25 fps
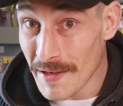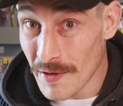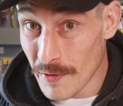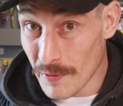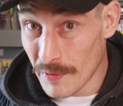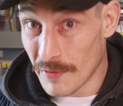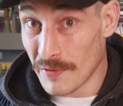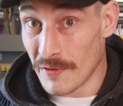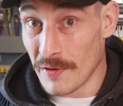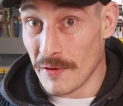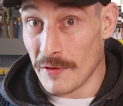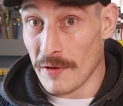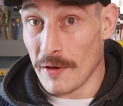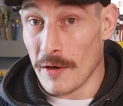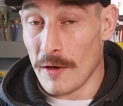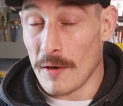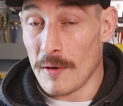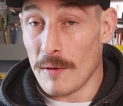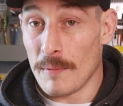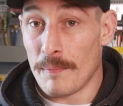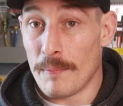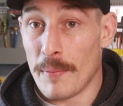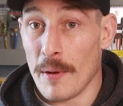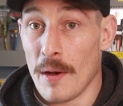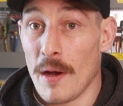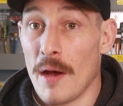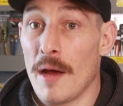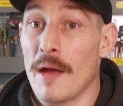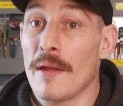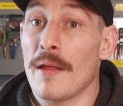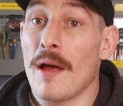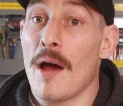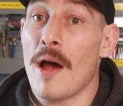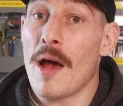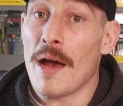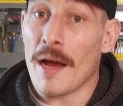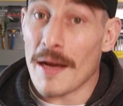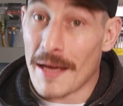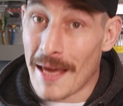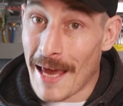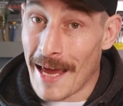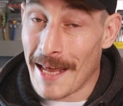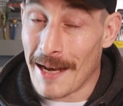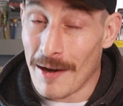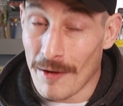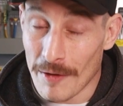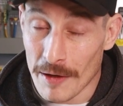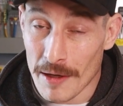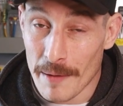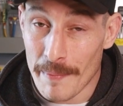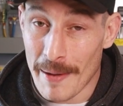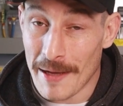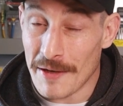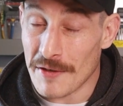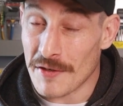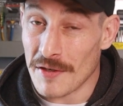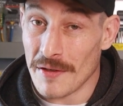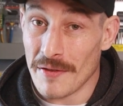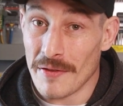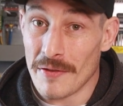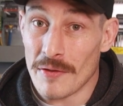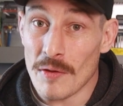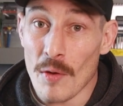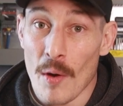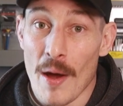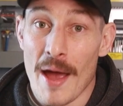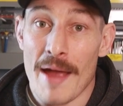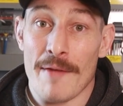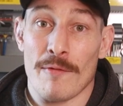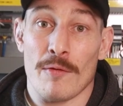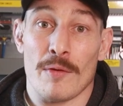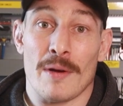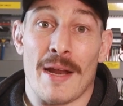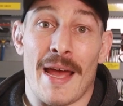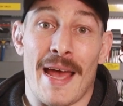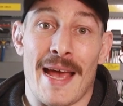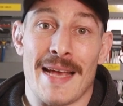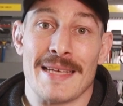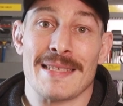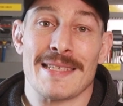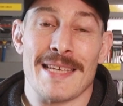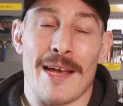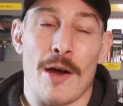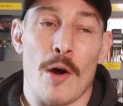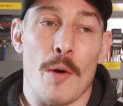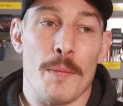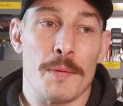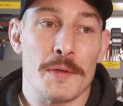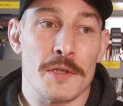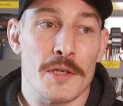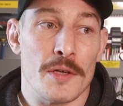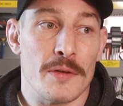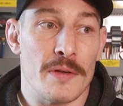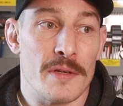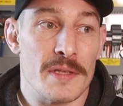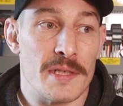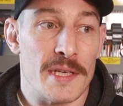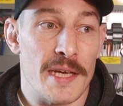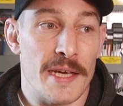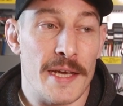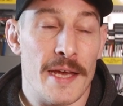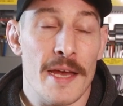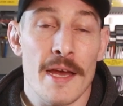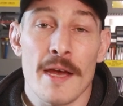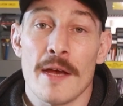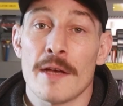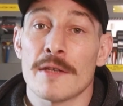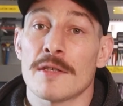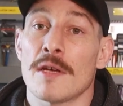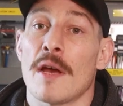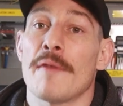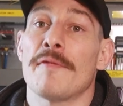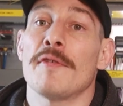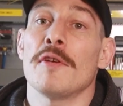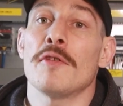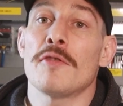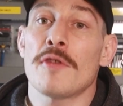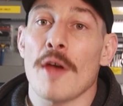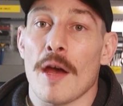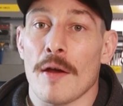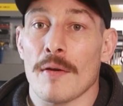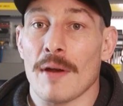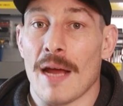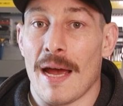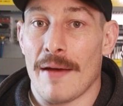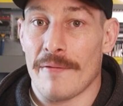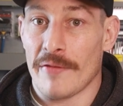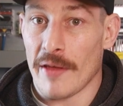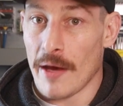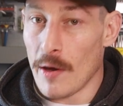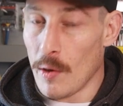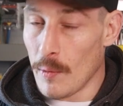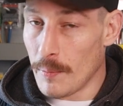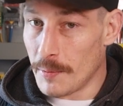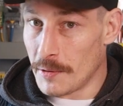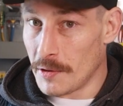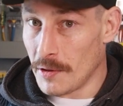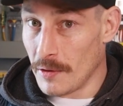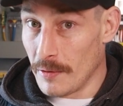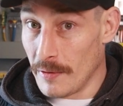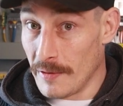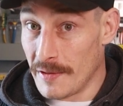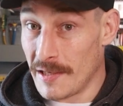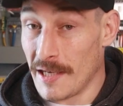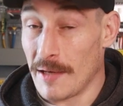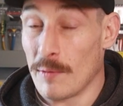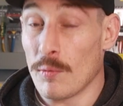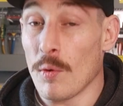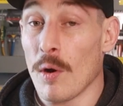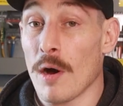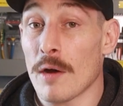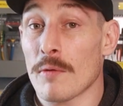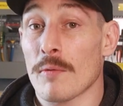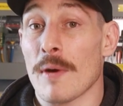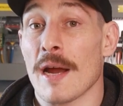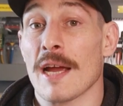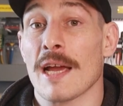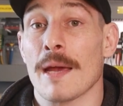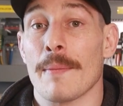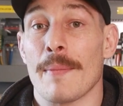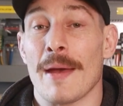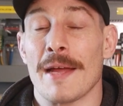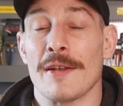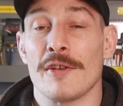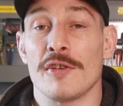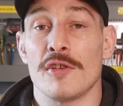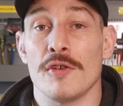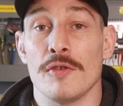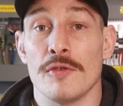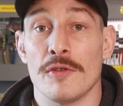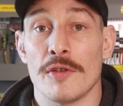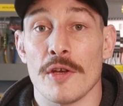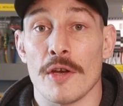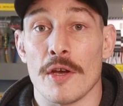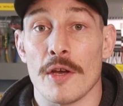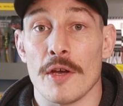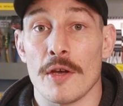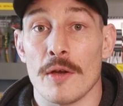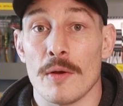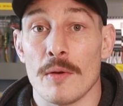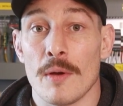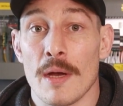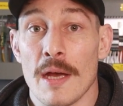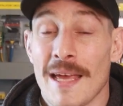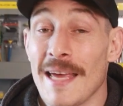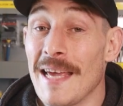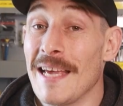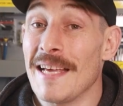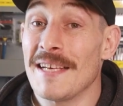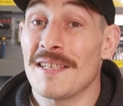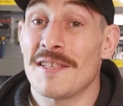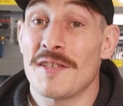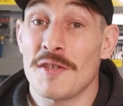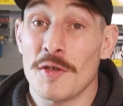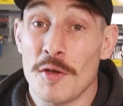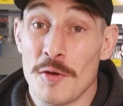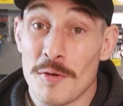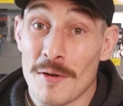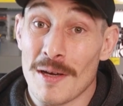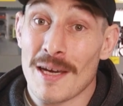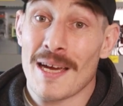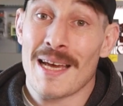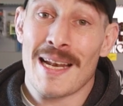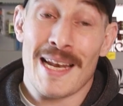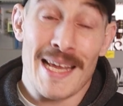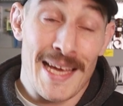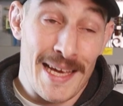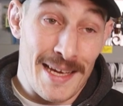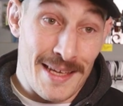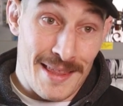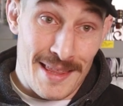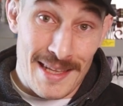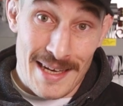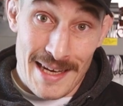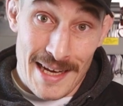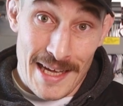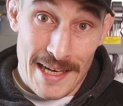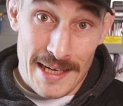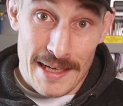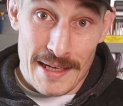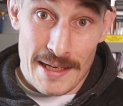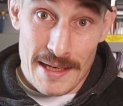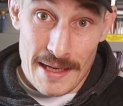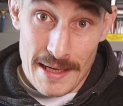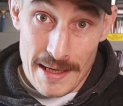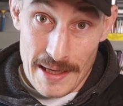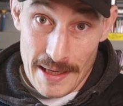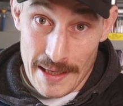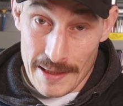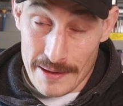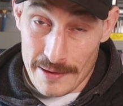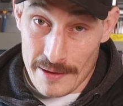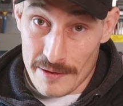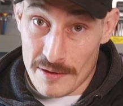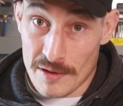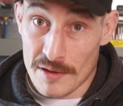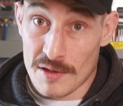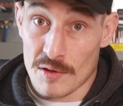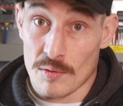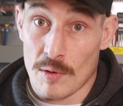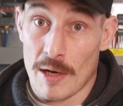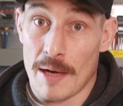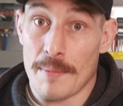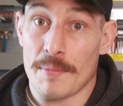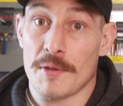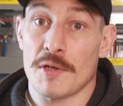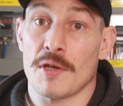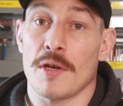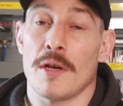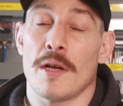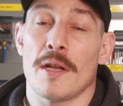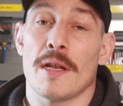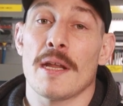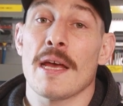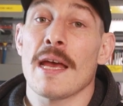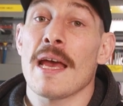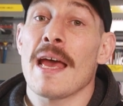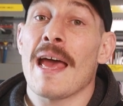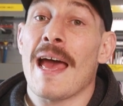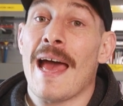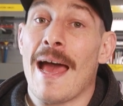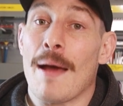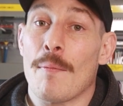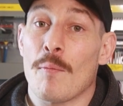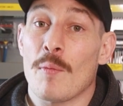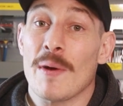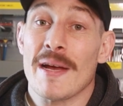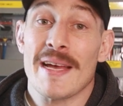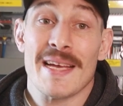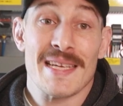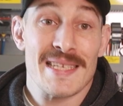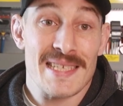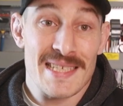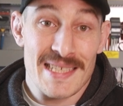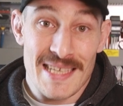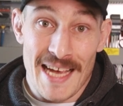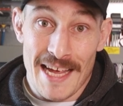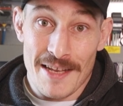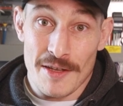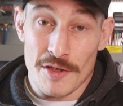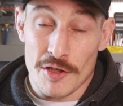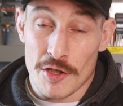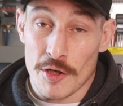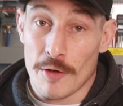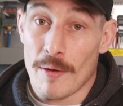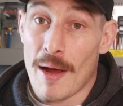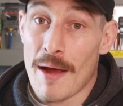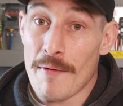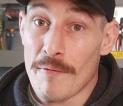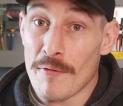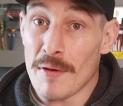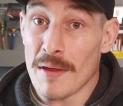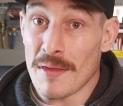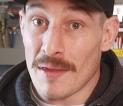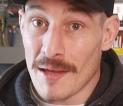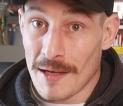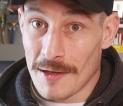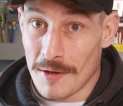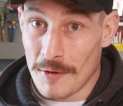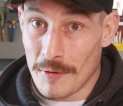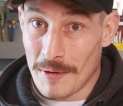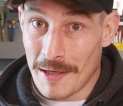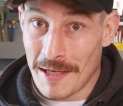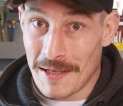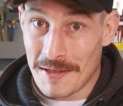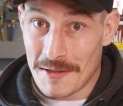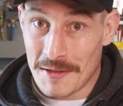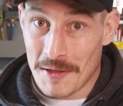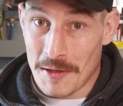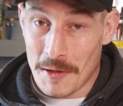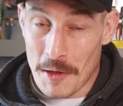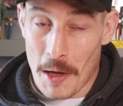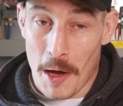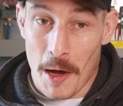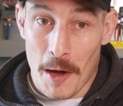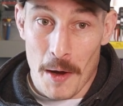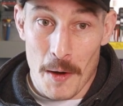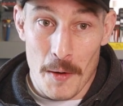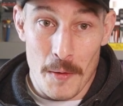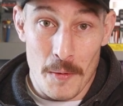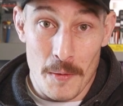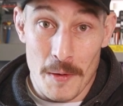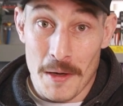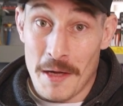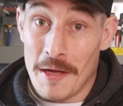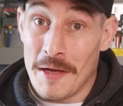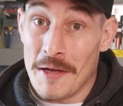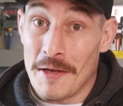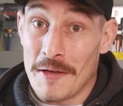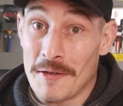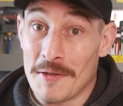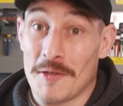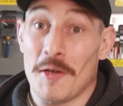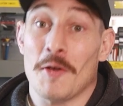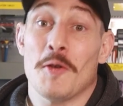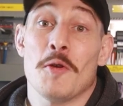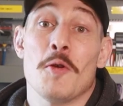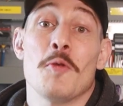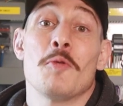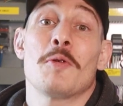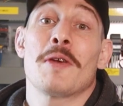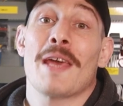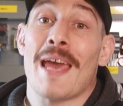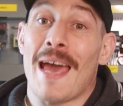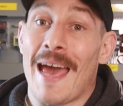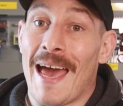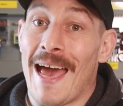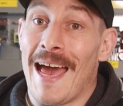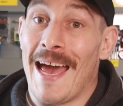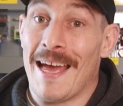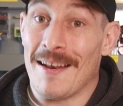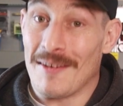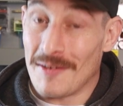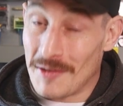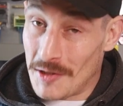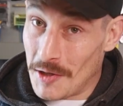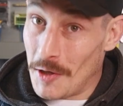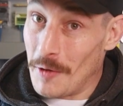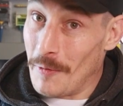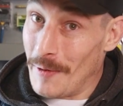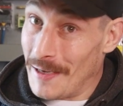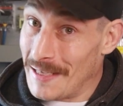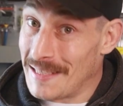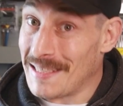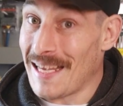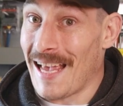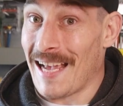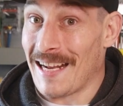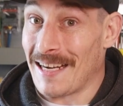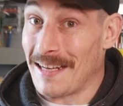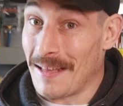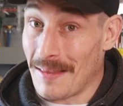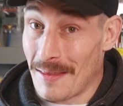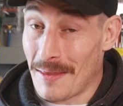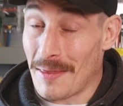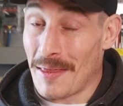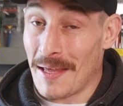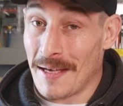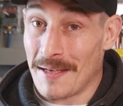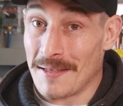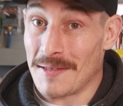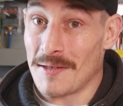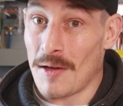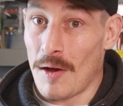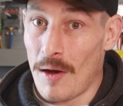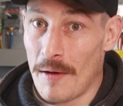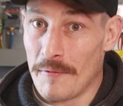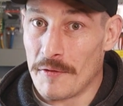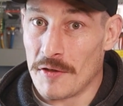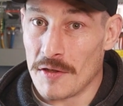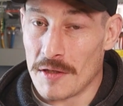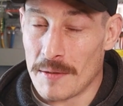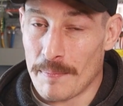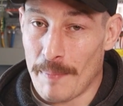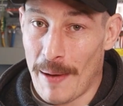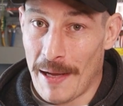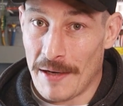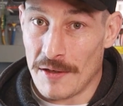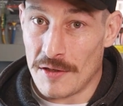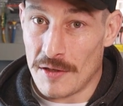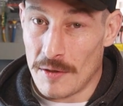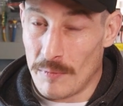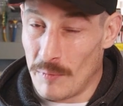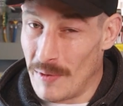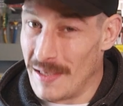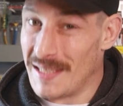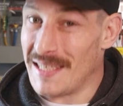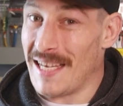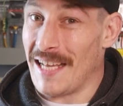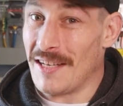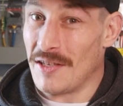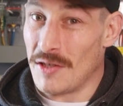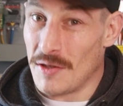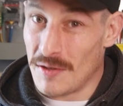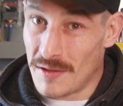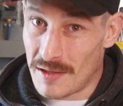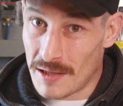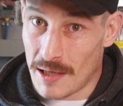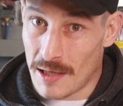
used to do, but again, like I mentioned, not everyone has that opportunity. So if you don't have that opportunity, what I'd recommend you do is you click the link in the description and we'll send you everything you need to know So you can do exactly the things that I've just mentioned. We send you